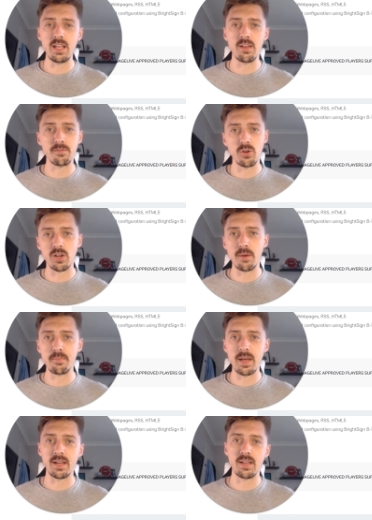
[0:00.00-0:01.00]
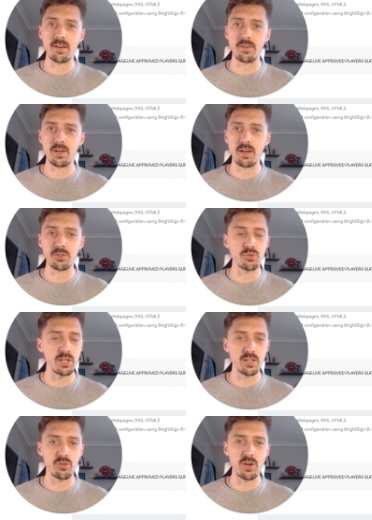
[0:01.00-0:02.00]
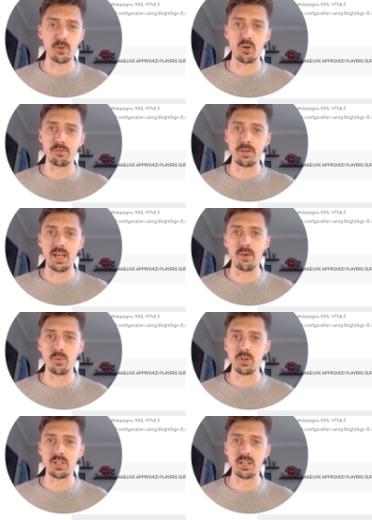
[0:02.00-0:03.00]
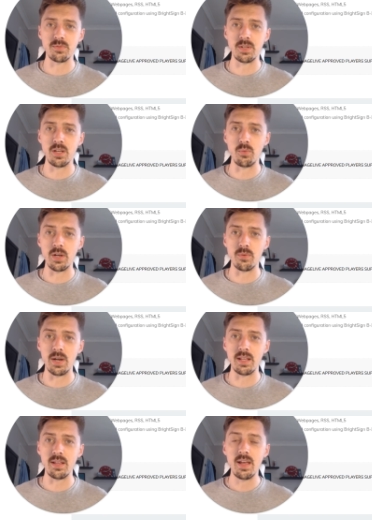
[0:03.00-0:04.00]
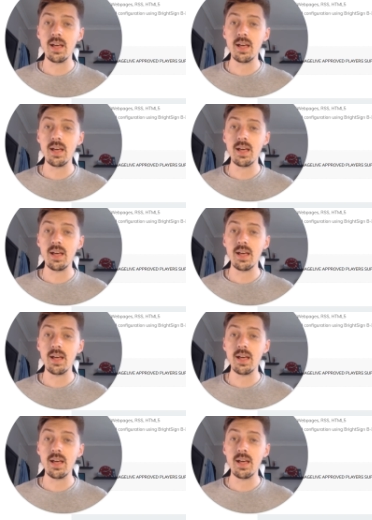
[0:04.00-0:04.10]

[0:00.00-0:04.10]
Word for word: If not, come back, have a, have a drink, grab a coffee, and watch the next video when you're ready.